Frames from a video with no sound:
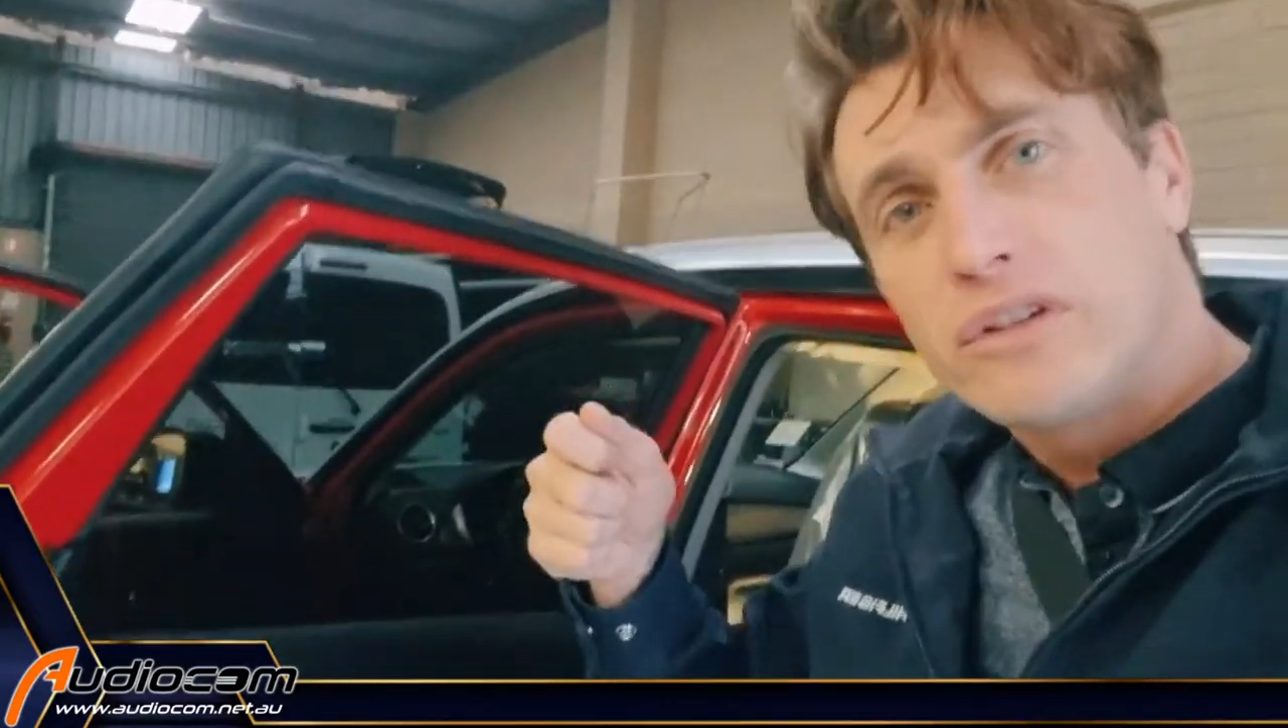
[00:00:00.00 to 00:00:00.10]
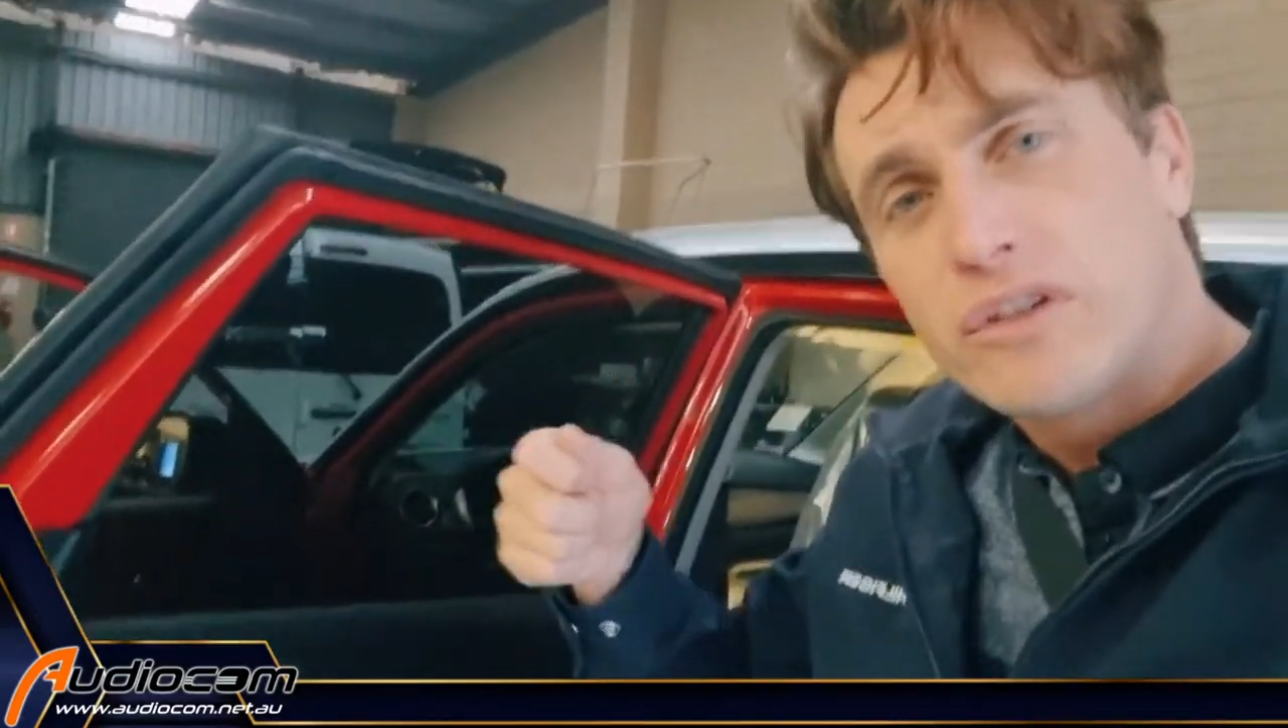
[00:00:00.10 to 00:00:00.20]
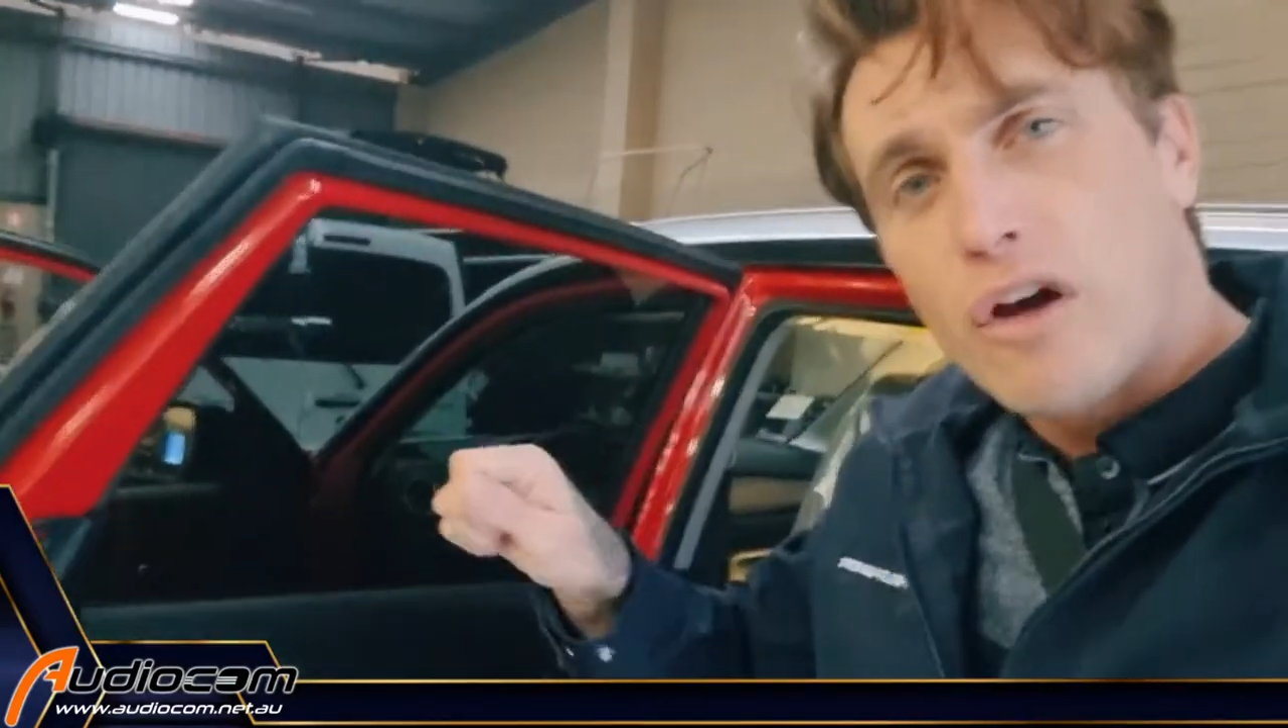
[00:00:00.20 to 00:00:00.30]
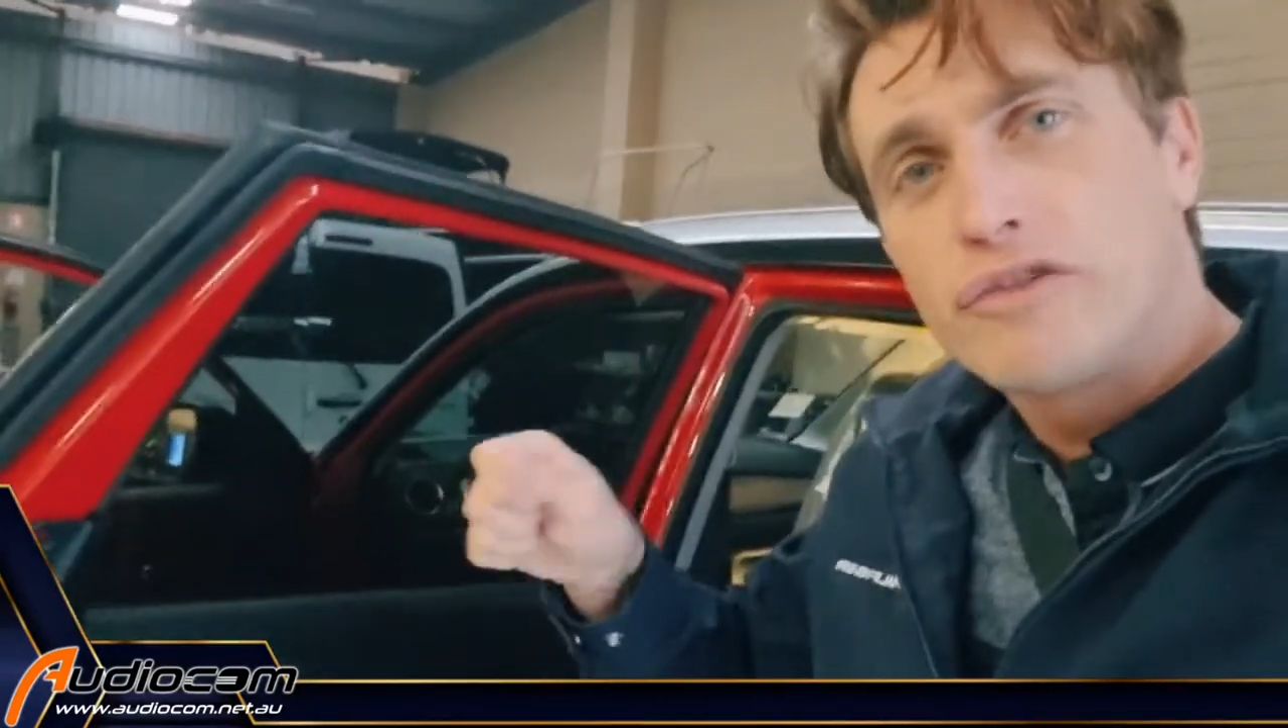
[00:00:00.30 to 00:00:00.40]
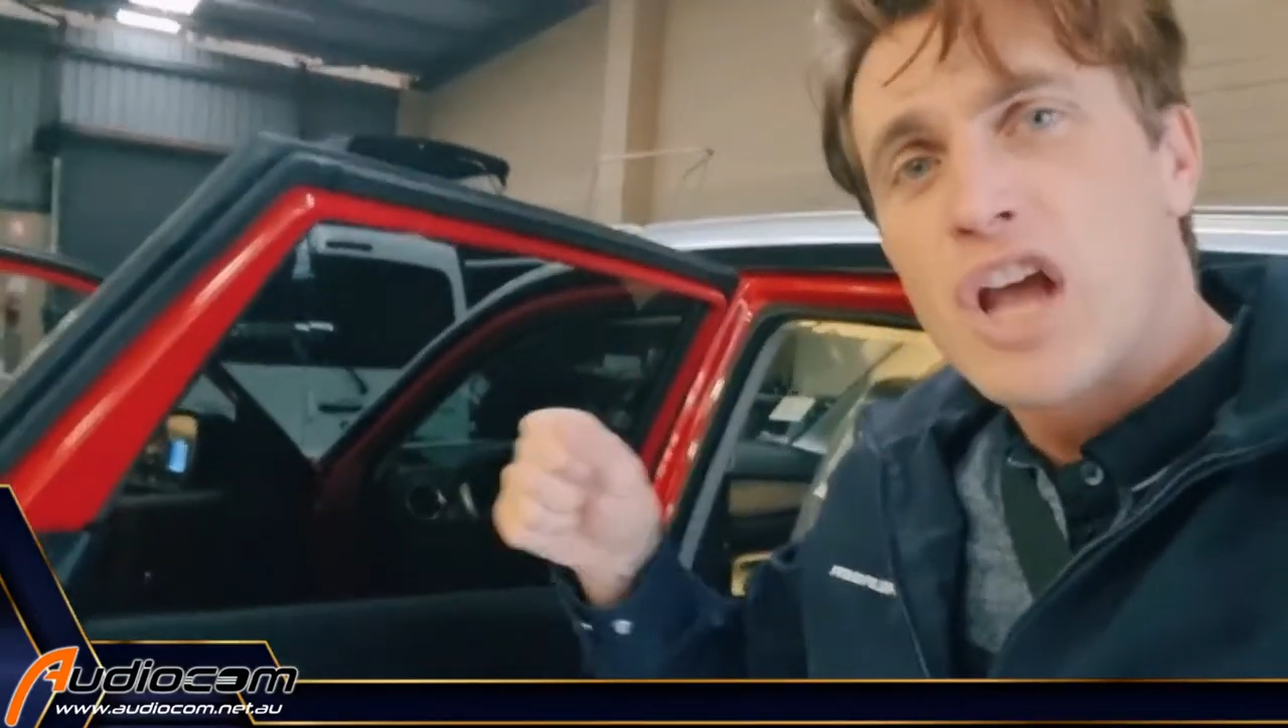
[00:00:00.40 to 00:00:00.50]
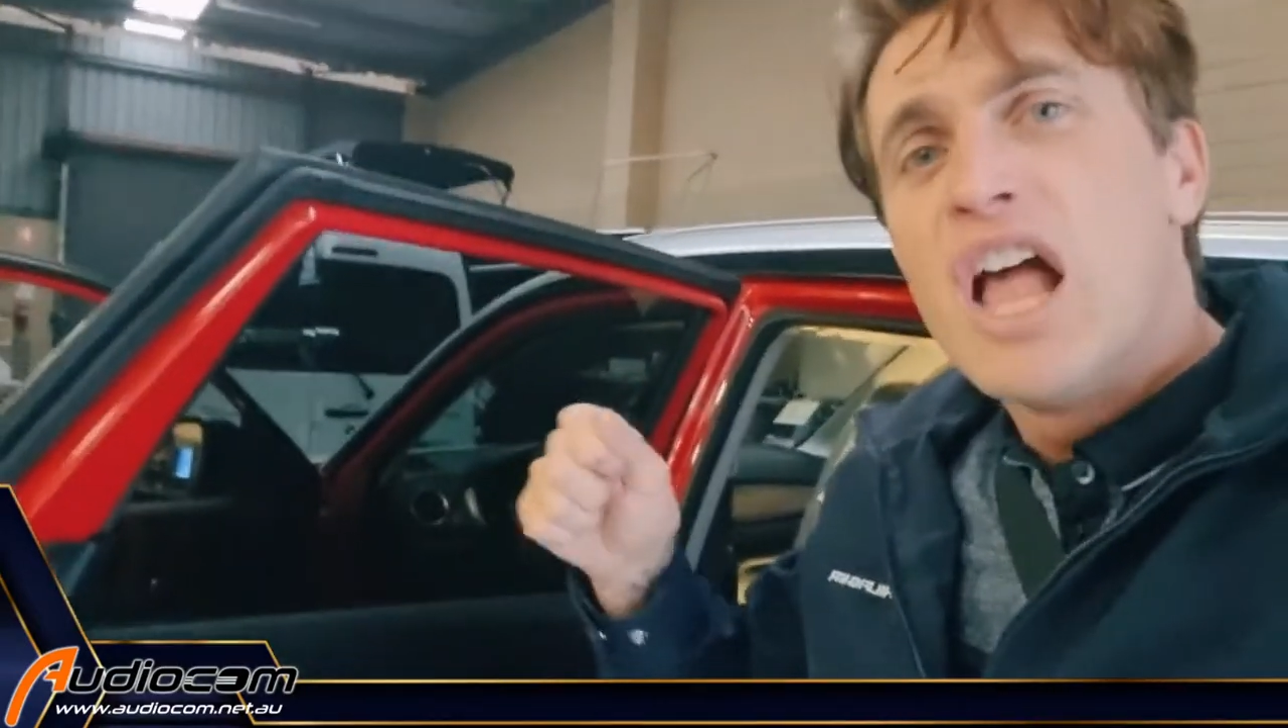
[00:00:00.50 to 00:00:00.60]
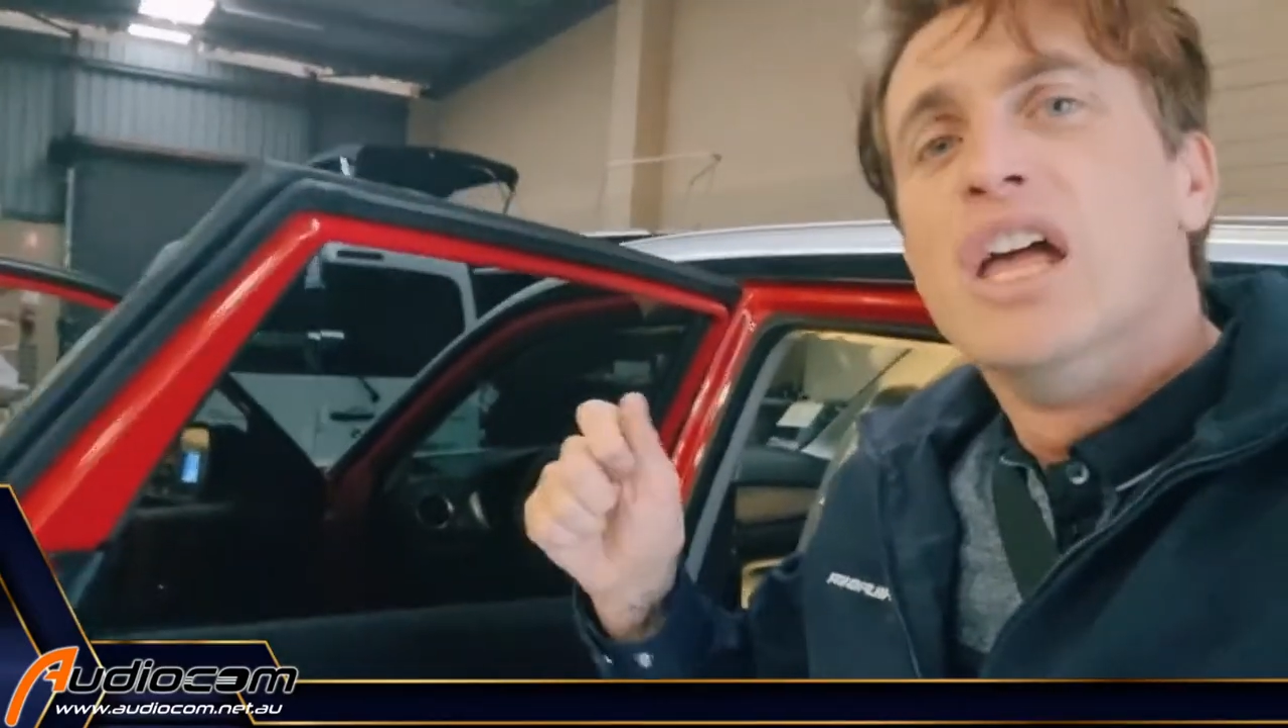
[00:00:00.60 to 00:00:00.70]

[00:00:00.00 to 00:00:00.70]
a soft